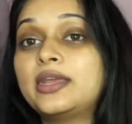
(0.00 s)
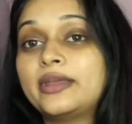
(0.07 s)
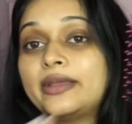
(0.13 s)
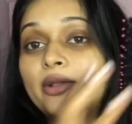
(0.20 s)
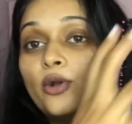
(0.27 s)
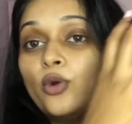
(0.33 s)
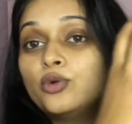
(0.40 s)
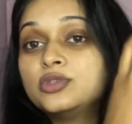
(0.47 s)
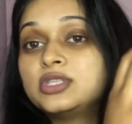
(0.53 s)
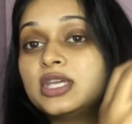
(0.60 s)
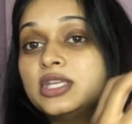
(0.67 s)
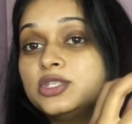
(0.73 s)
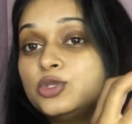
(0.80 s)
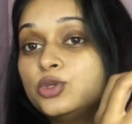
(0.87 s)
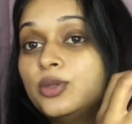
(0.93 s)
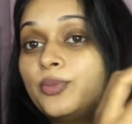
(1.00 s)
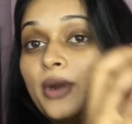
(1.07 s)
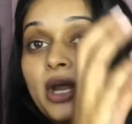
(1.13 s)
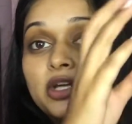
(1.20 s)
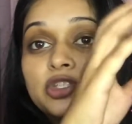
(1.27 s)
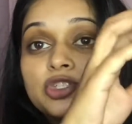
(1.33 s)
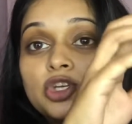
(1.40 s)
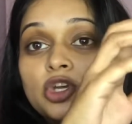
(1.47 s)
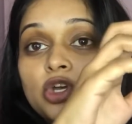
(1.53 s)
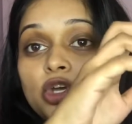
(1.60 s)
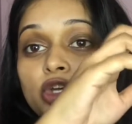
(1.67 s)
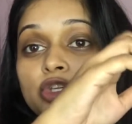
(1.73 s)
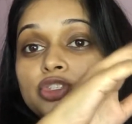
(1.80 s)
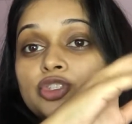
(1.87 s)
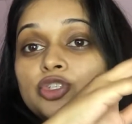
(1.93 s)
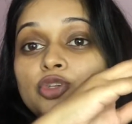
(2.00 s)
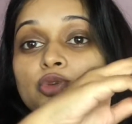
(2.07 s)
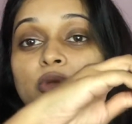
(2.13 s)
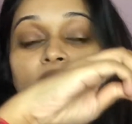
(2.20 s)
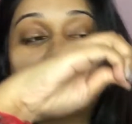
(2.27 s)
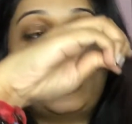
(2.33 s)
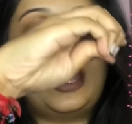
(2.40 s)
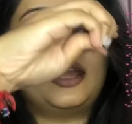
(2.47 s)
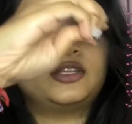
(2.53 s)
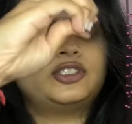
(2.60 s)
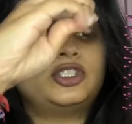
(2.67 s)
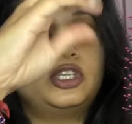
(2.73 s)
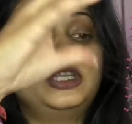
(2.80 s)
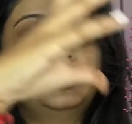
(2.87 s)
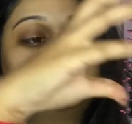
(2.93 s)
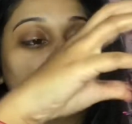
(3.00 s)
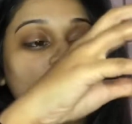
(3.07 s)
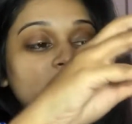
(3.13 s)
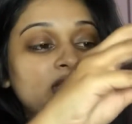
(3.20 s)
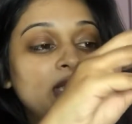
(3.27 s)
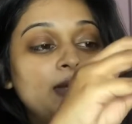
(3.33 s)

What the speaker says: goes into the brush. So you can actually just,